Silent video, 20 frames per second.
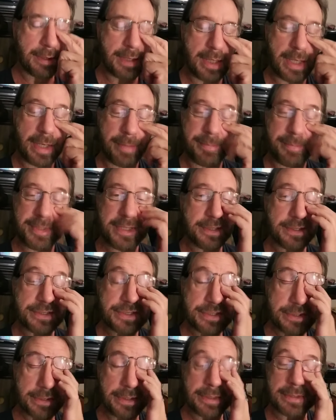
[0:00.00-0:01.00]
I mean,
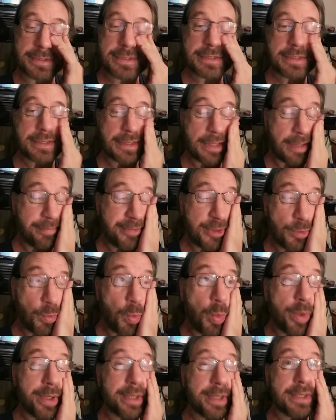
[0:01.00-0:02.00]
I mean,
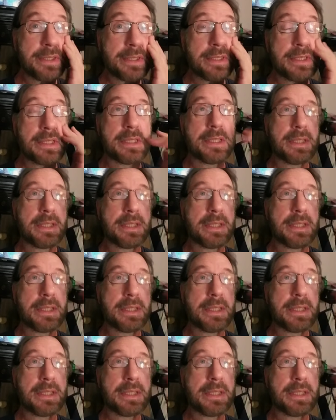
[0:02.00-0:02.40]
when